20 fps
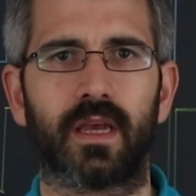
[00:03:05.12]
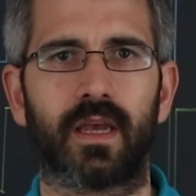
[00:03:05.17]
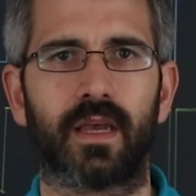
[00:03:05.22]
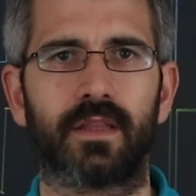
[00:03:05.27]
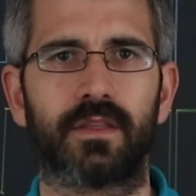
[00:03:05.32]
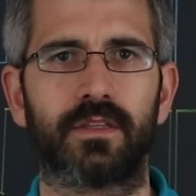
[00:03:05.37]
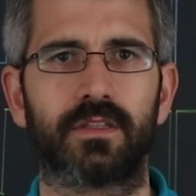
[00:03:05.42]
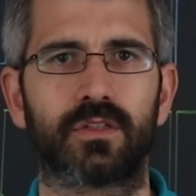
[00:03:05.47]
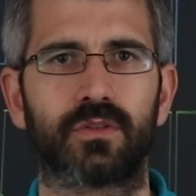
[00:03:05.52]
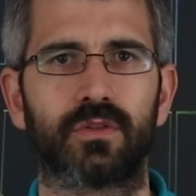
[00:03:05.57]

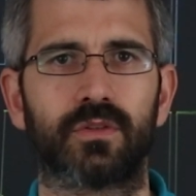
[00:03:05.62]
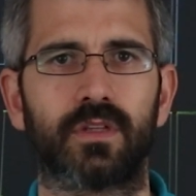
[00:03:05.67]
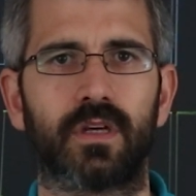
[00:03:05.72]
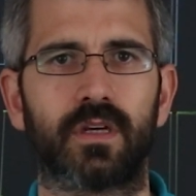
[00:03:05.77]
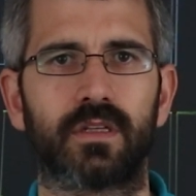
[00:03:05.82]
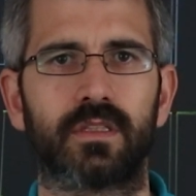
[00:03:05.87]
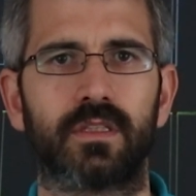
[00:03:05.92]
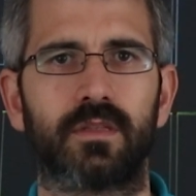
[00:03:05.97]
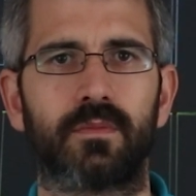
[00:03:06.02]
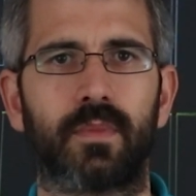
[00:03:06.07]
and it's
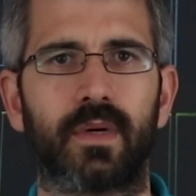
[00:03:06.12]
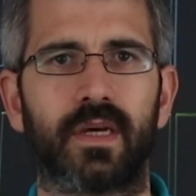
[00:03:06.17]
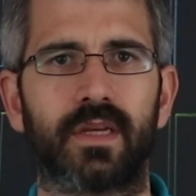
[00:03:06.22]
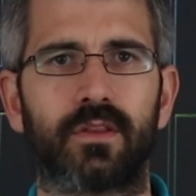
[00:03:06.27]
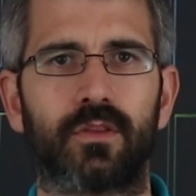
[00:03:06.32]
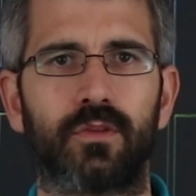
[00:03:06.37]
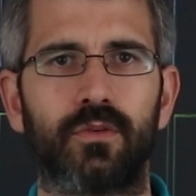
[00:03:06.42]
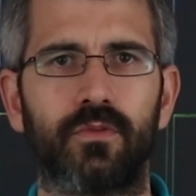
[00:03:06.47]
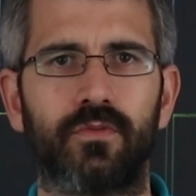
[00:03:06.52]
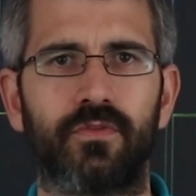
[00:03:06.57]
conducted by
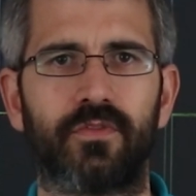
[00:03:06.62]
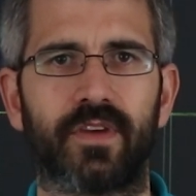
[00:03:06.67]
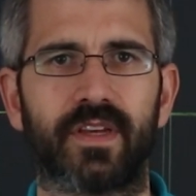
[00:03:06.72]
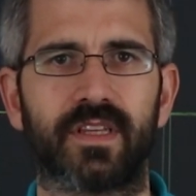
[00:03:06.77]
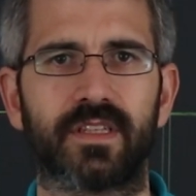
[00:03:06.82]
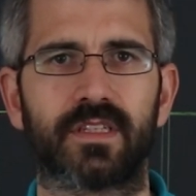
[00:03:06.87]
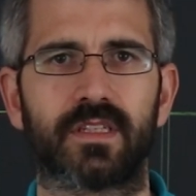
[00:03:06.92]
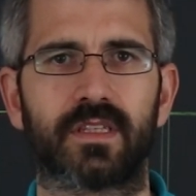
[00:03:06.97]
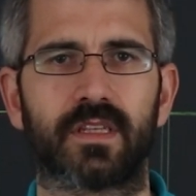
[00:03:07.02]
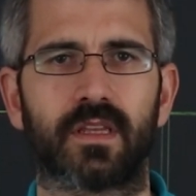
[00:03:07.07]
two
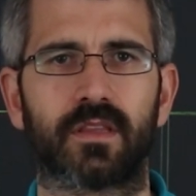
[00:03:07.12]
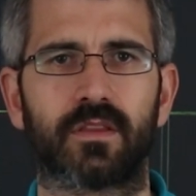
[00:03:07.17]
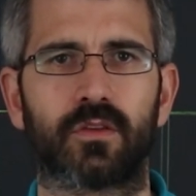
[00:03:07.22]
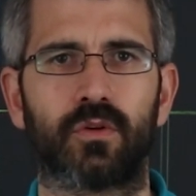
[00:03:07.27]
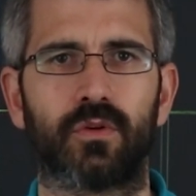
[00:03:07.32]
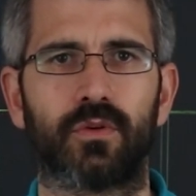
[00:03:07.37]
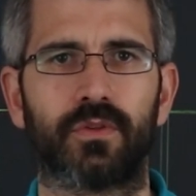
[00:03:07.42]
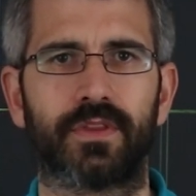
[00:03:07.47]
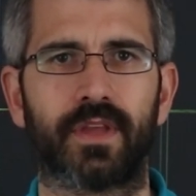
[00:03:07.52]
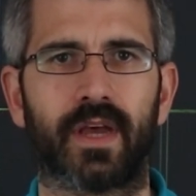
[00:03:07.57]
phases at
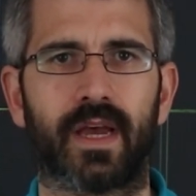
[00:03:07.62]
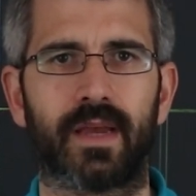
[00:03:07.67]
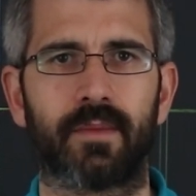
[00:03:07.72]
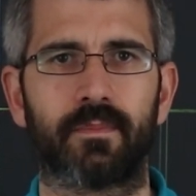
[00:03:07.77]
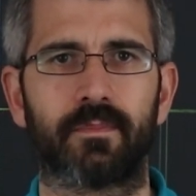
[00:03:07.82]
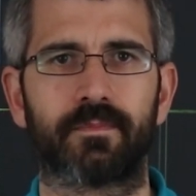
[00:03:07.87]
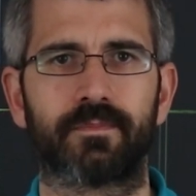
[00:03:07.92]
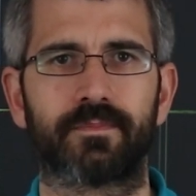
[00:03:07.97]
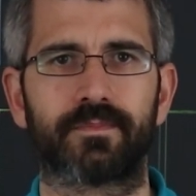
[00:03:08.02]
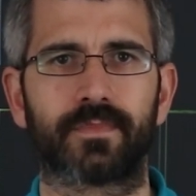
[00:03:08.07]
all
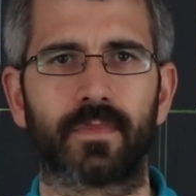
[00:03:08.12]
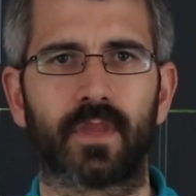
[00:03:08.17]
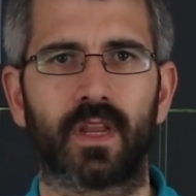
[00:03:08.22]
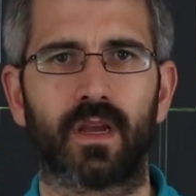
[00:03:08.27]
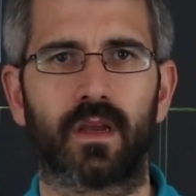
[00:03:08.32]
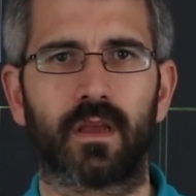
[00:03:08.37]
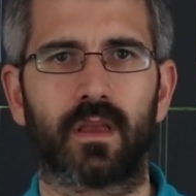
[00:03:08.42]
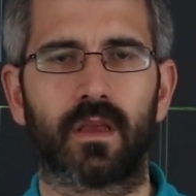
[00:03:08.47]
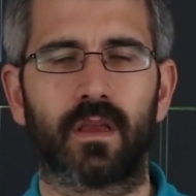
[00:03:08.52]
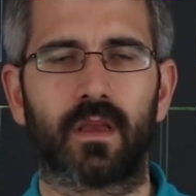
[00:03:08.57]
time.
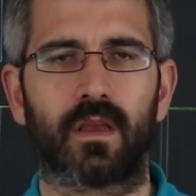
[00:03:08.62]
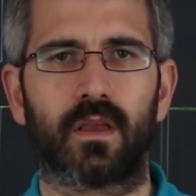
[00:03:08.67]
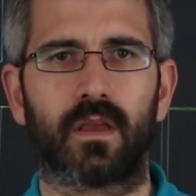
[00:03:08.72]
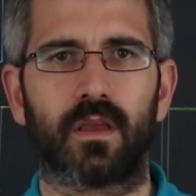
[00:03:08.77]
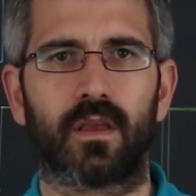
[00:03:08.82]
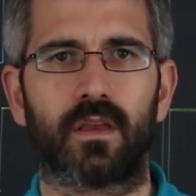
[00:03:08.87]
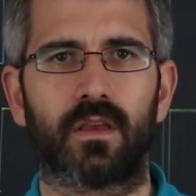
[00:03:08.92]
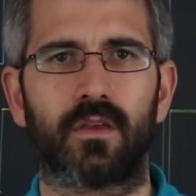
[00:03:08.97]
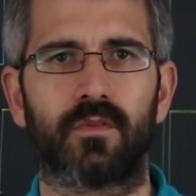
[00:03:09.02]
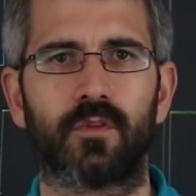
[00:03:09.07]

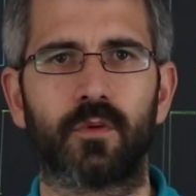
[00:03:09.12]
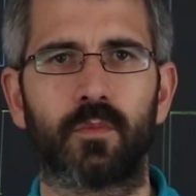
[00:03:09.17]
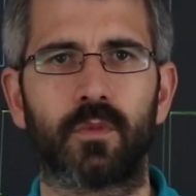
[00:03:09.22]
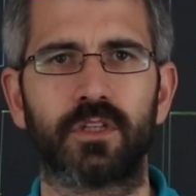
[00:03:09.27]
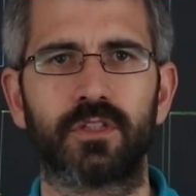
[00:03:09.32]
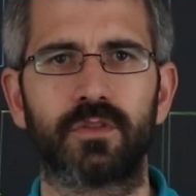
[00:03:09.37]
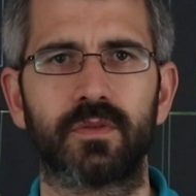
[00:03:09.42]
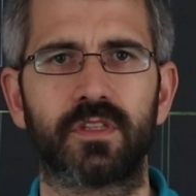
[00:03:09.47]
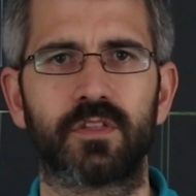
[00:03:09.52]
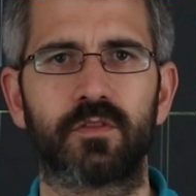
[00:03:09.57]
If the
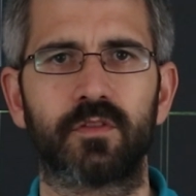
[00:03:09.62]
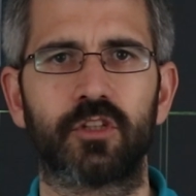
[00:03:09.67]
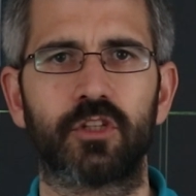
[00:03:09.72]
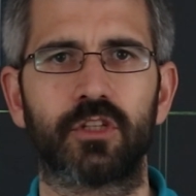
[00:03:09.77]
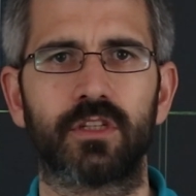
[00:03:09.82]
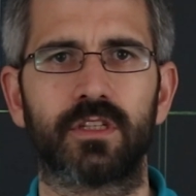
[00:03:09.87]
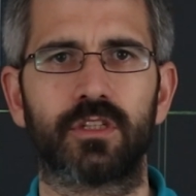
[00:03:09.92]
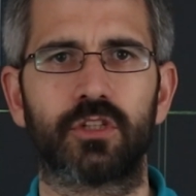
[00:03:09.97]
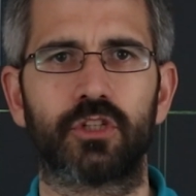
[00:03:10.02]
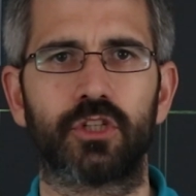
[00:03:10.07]
MOSFET switching is